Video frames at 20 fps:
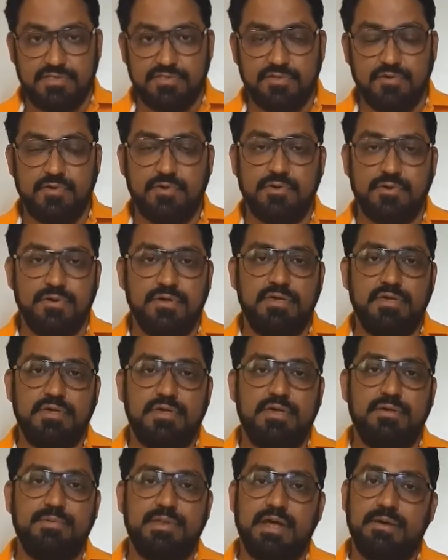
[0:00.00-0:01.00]
So
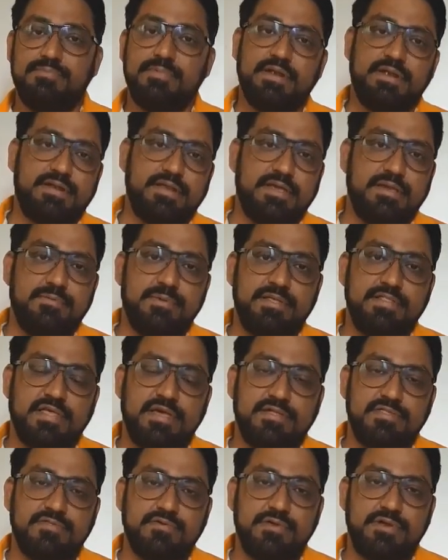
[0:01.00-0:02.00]
even after giving the
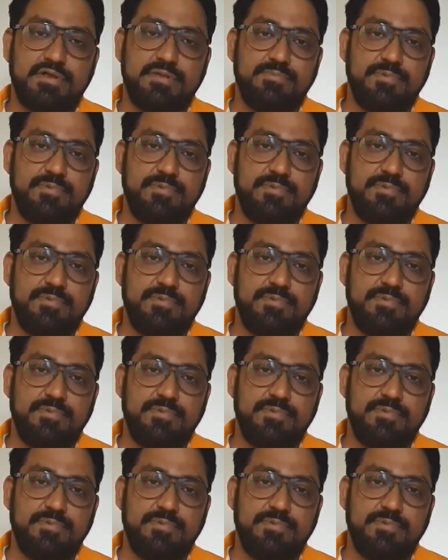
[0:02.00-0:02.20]
insulin,